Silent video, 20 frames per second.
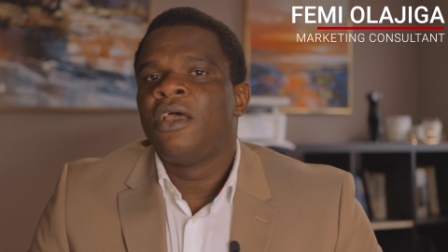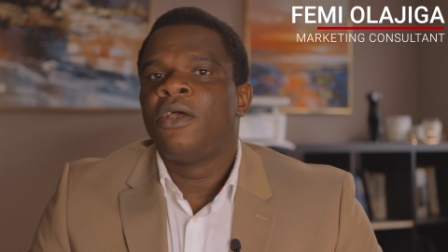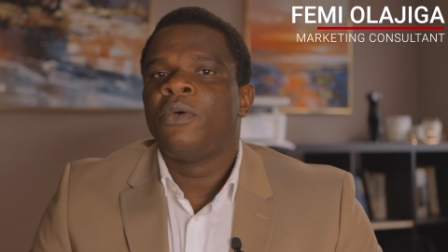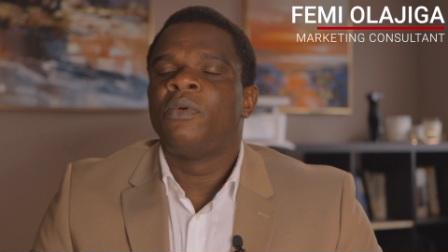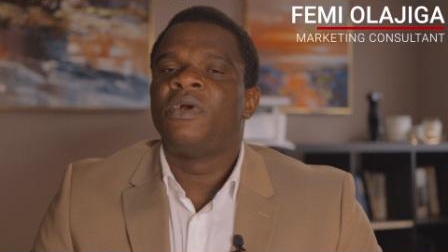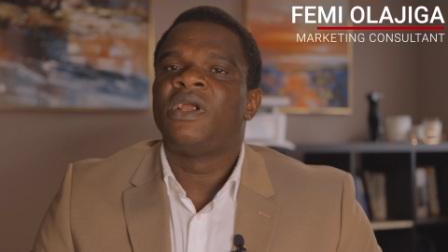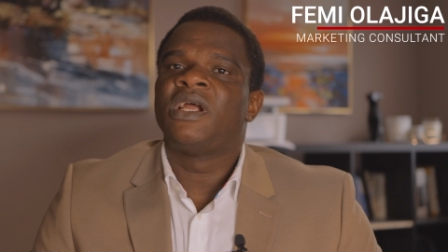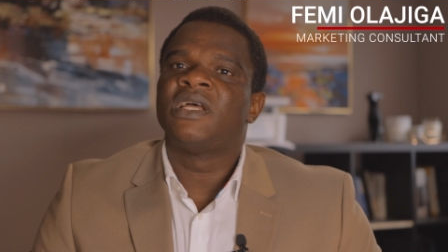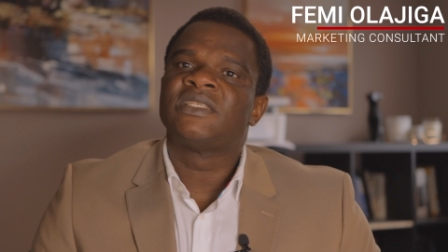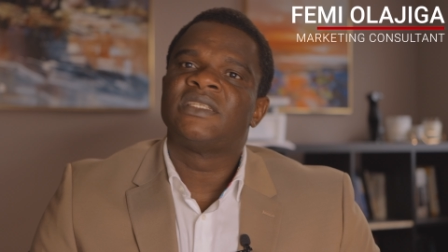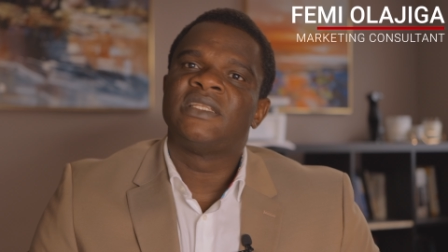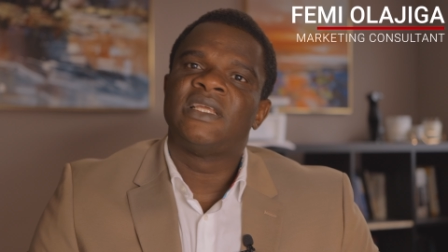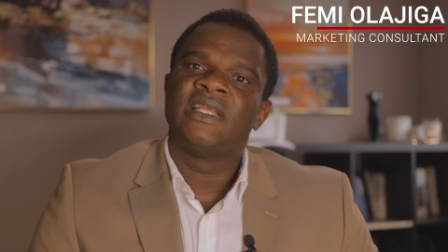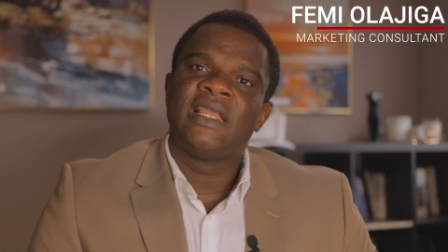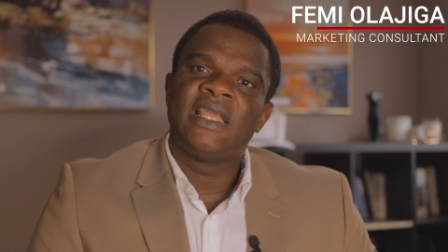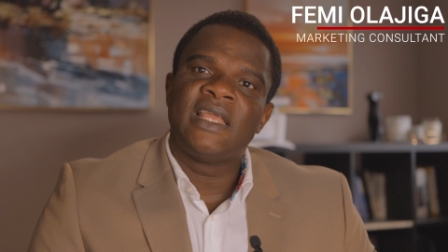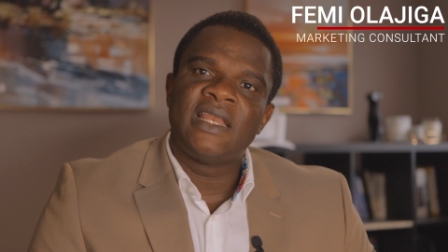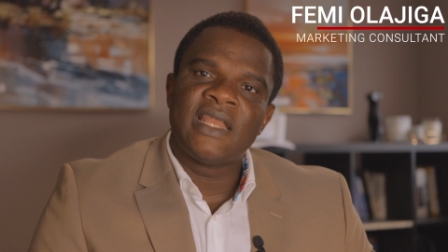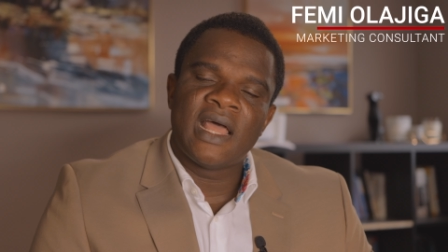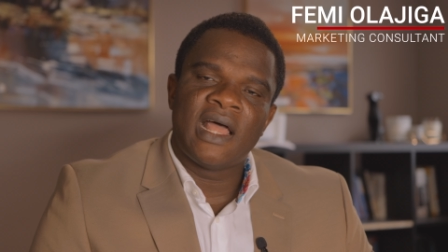Whereas in an
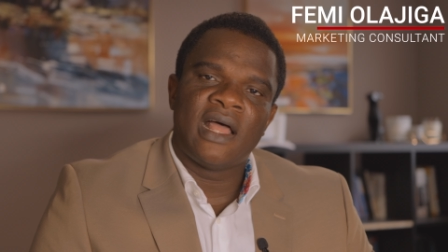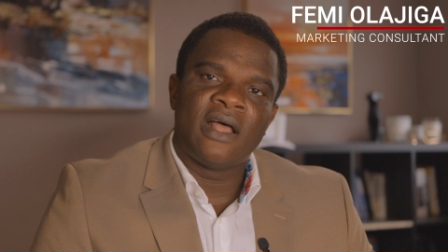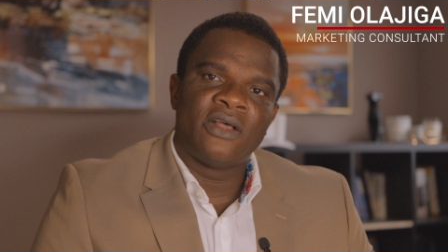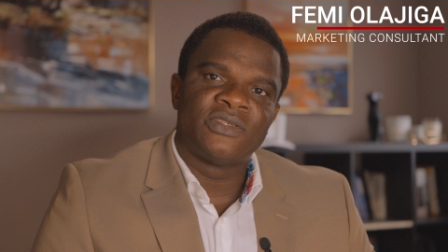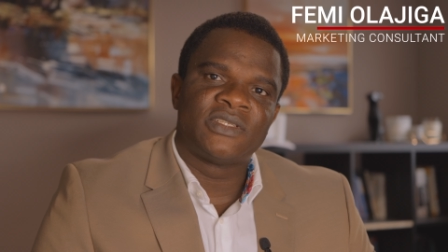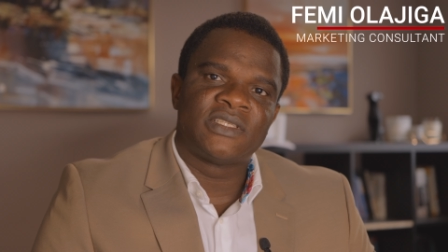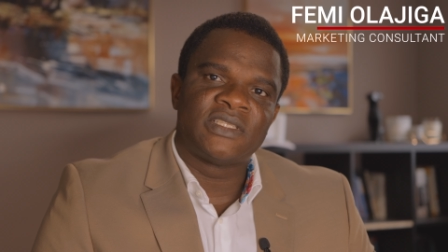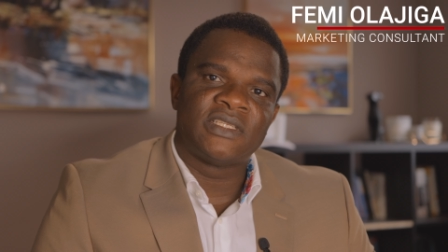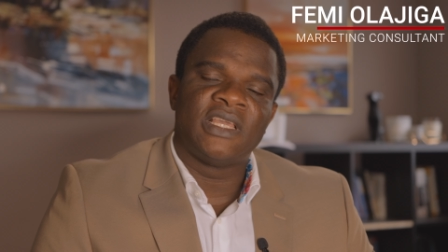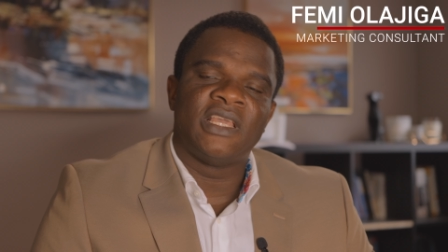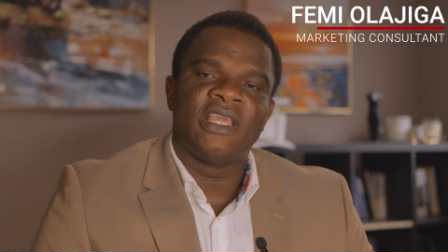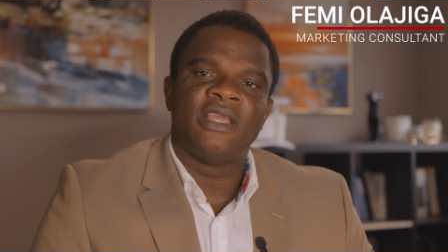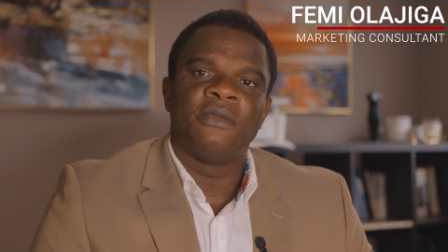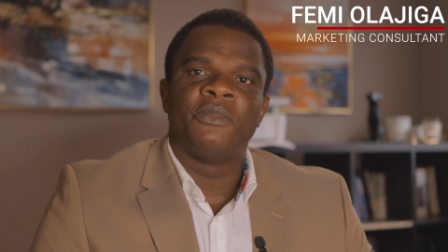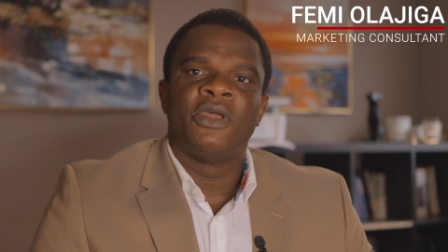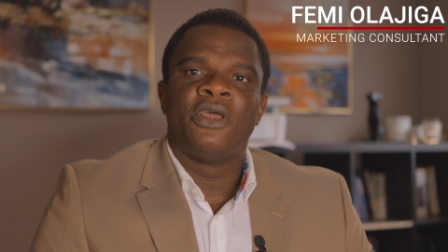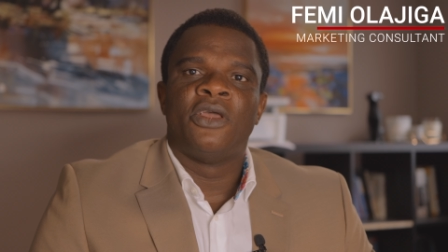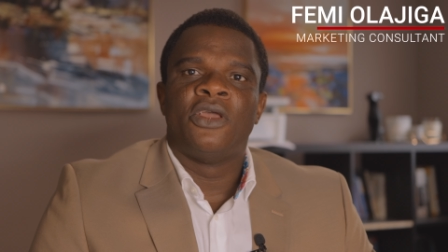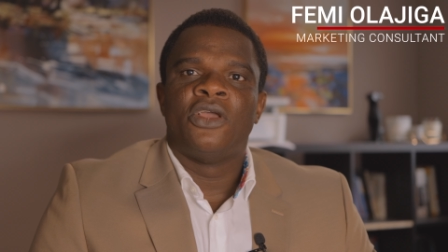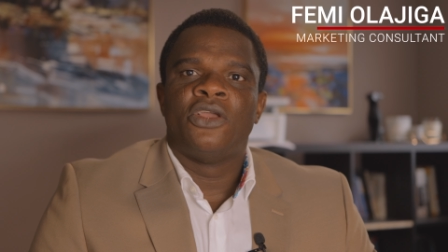in house
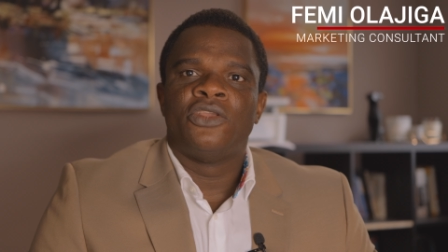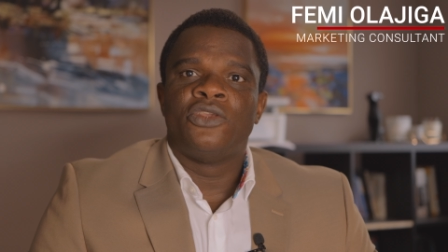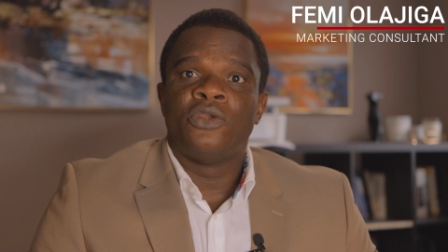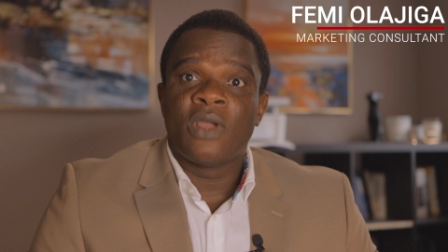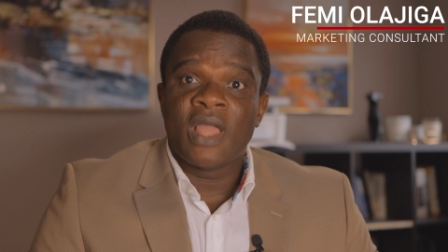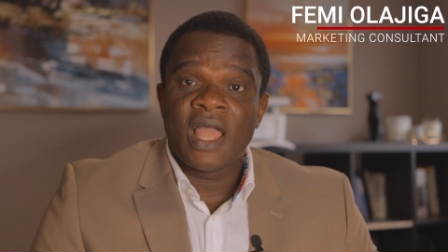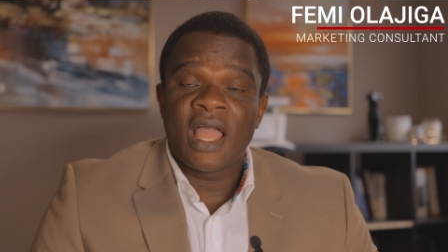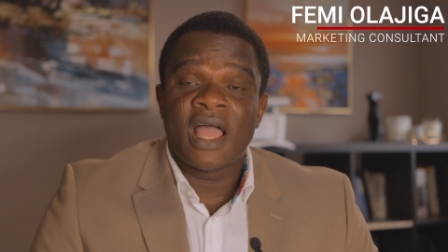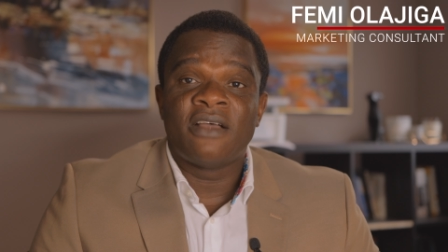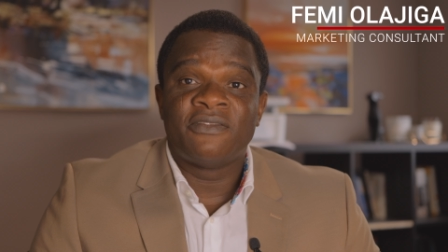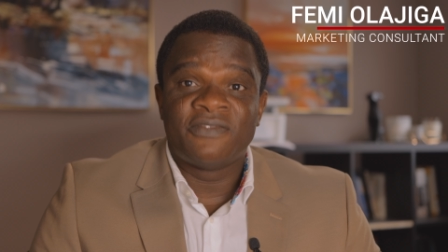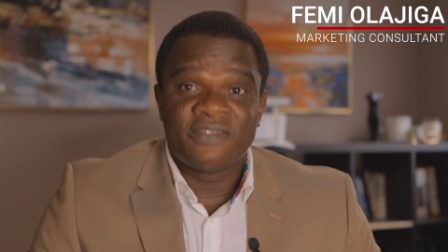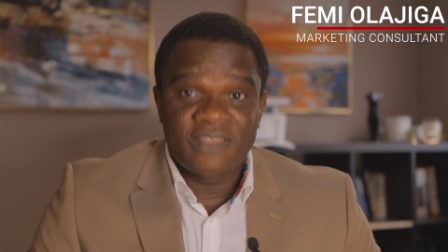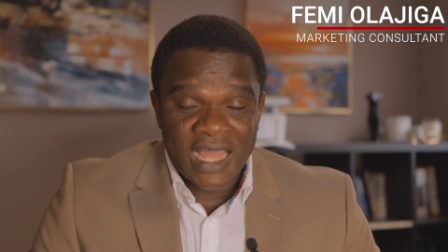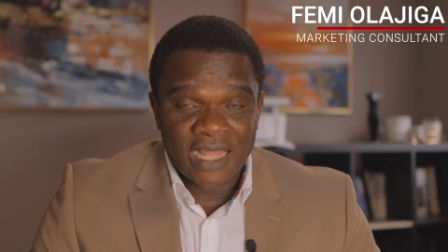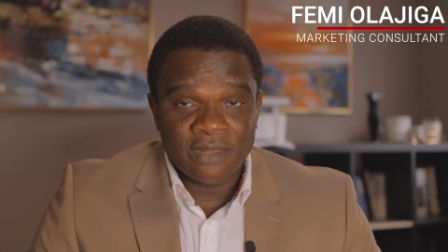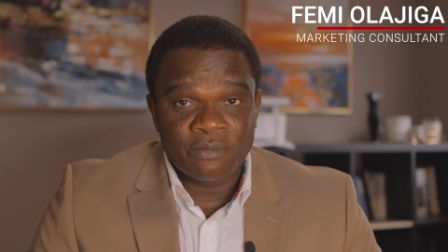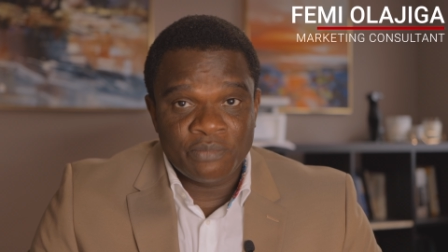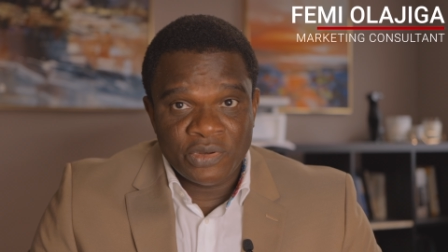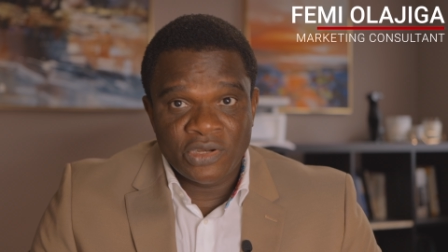team, you have that